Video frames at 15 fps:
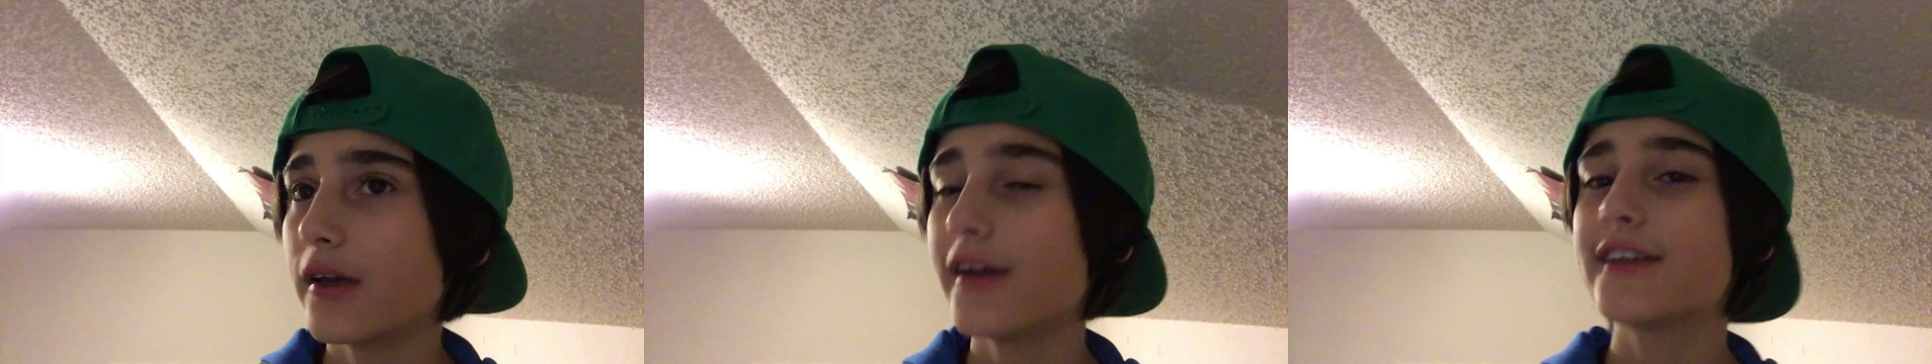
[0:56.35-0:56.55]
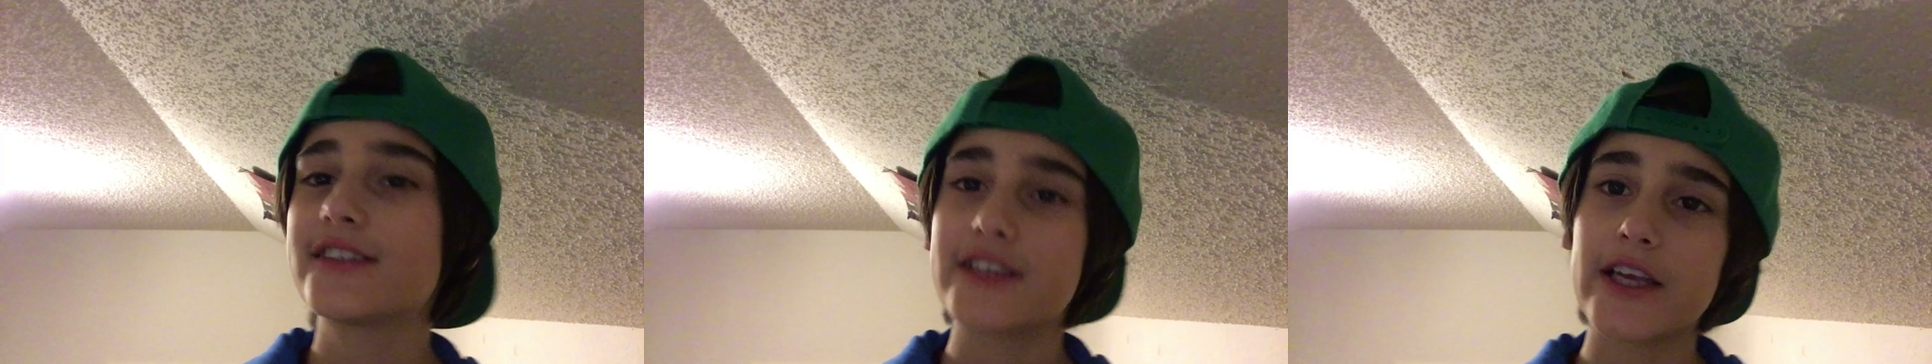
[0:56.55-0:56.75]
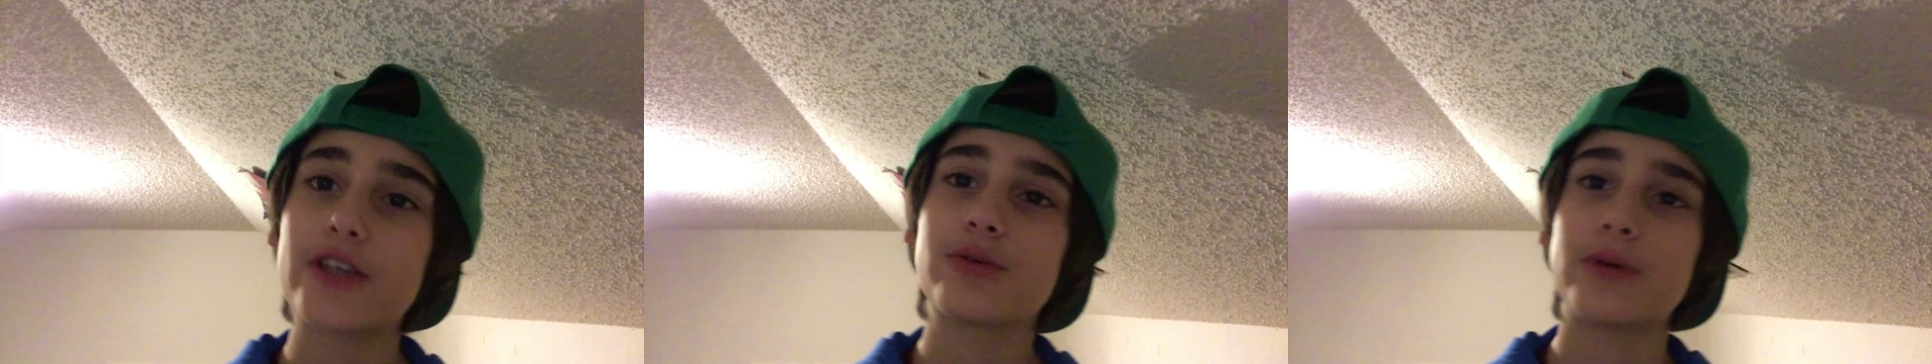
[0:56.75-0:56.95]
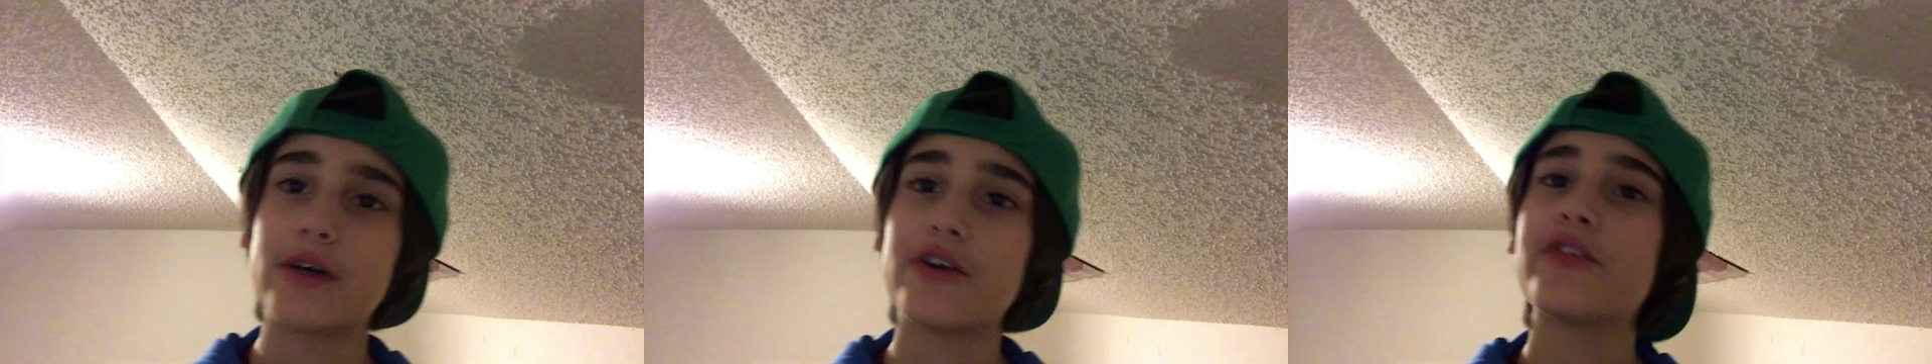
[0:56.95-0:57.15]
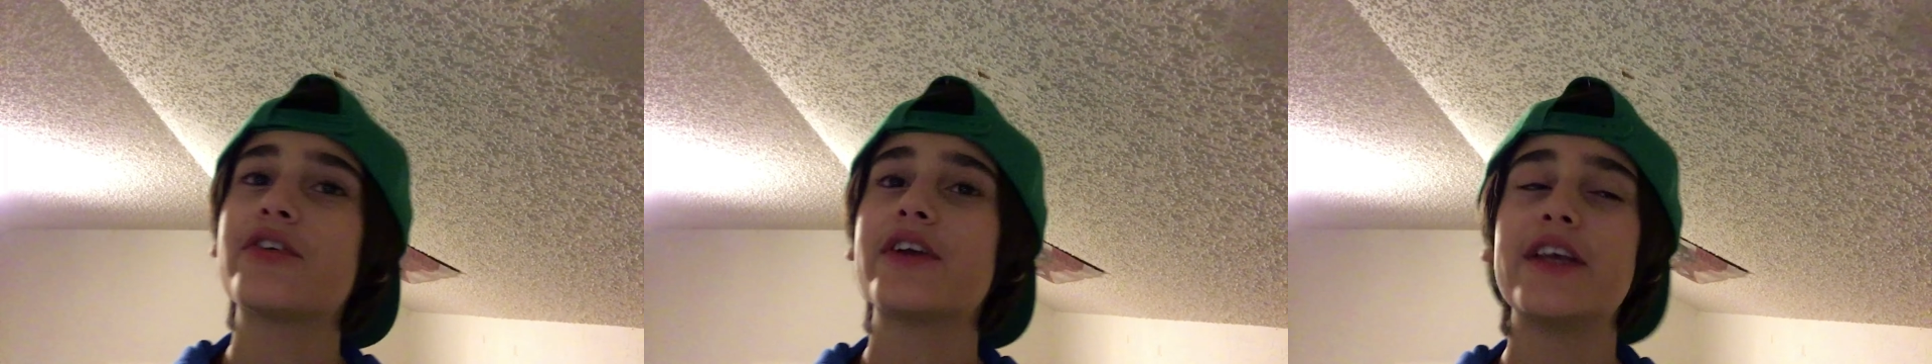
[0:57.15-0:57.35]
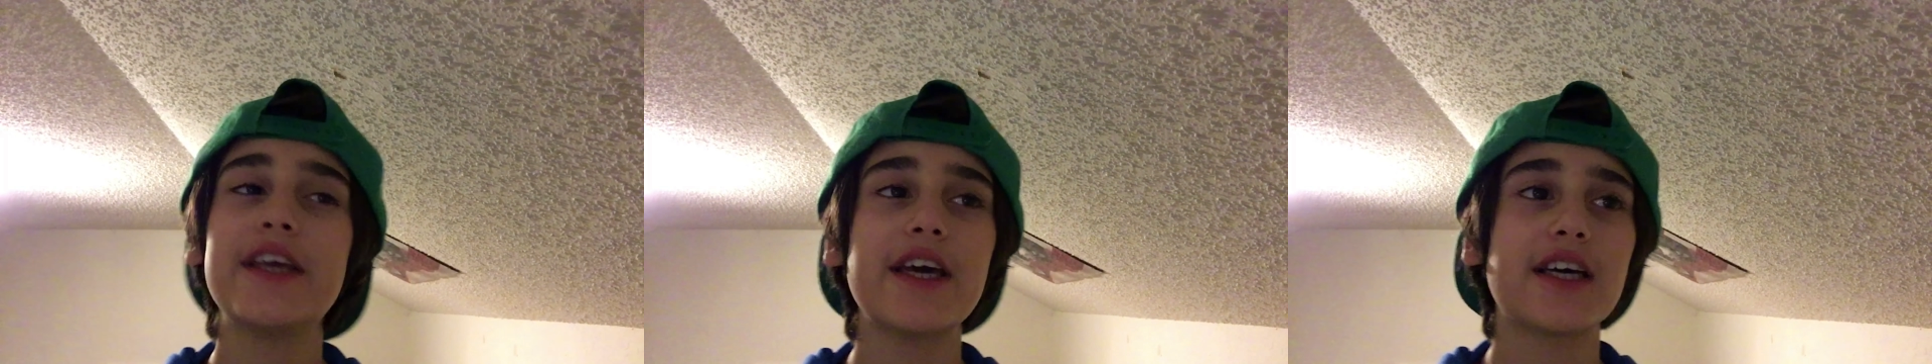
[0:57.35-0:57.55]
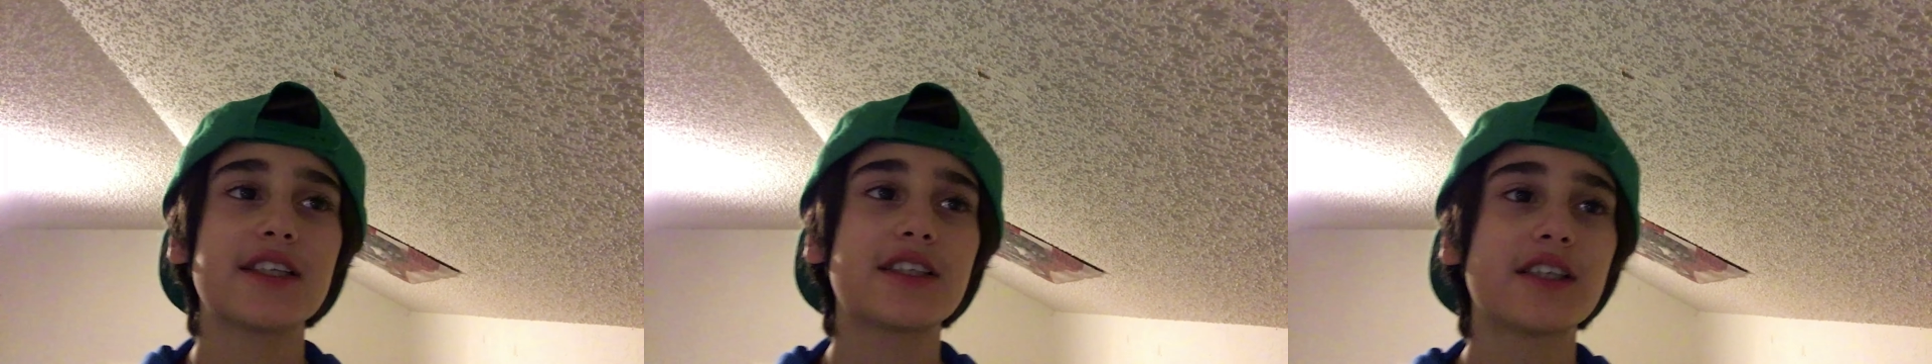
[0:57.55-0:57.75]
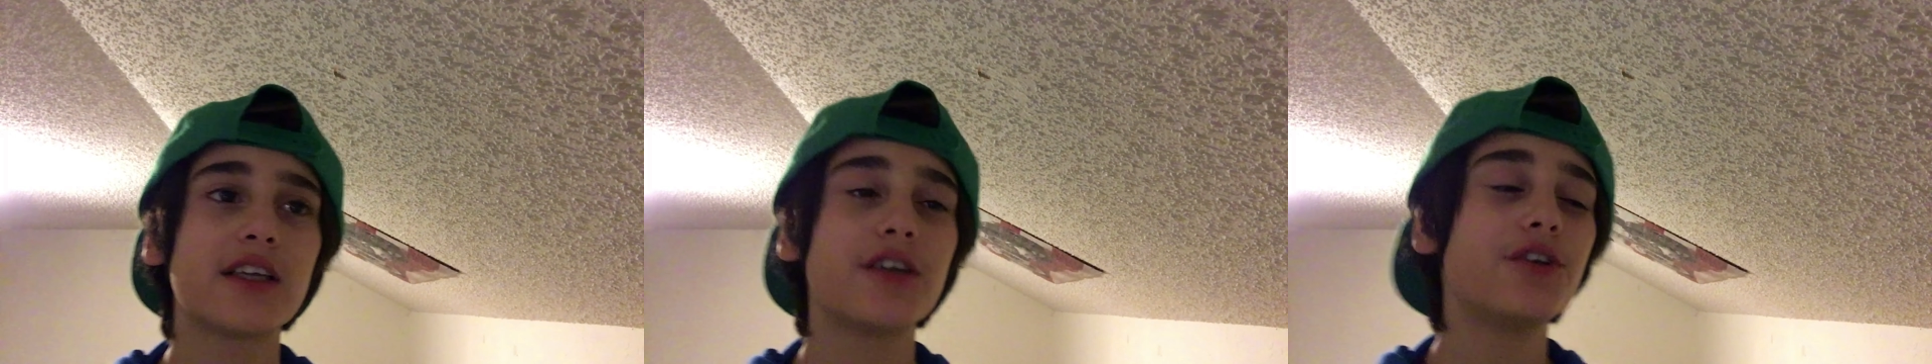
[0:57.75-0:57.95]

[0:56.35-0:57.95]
it's day 12, yes.